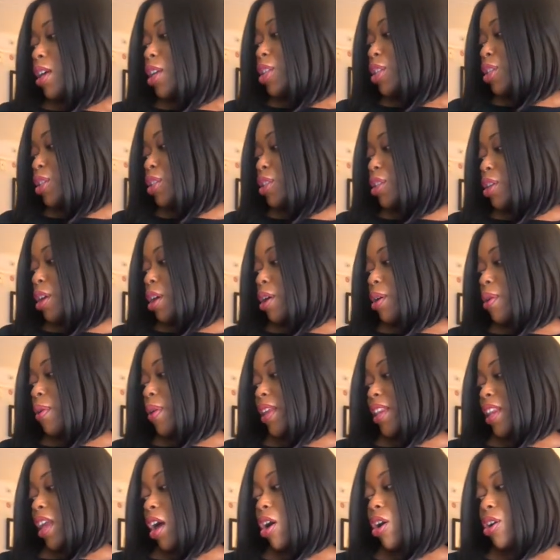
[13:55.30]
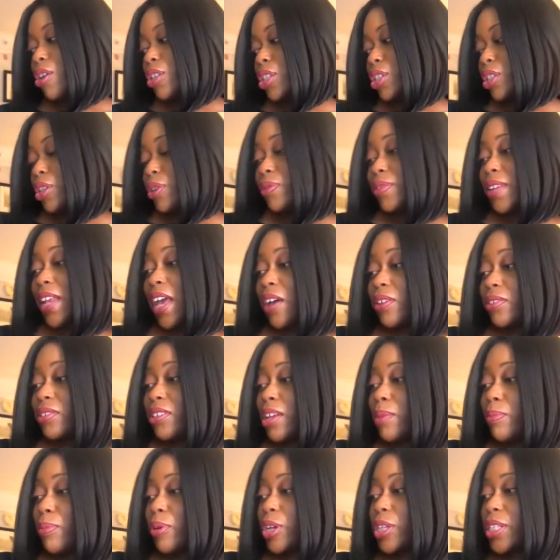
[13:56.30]
So, and also now
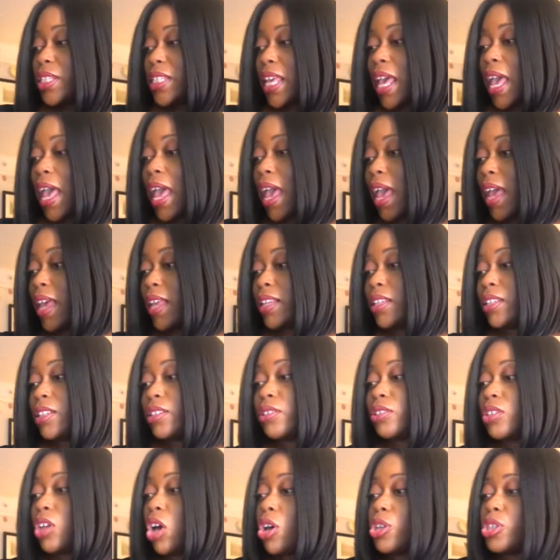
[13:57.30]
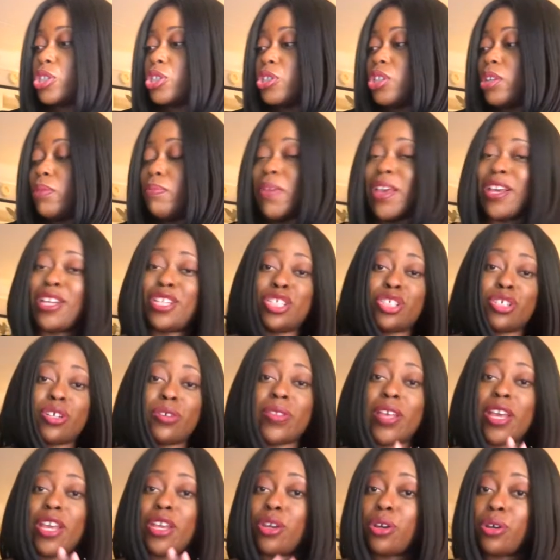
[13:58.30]
number 10, also to make
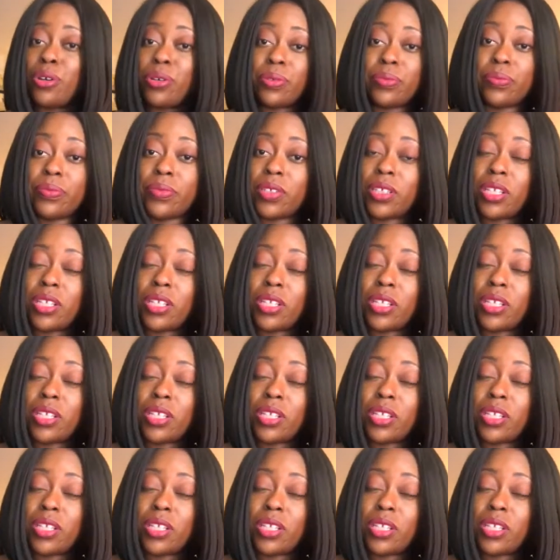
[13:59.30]
sure that you're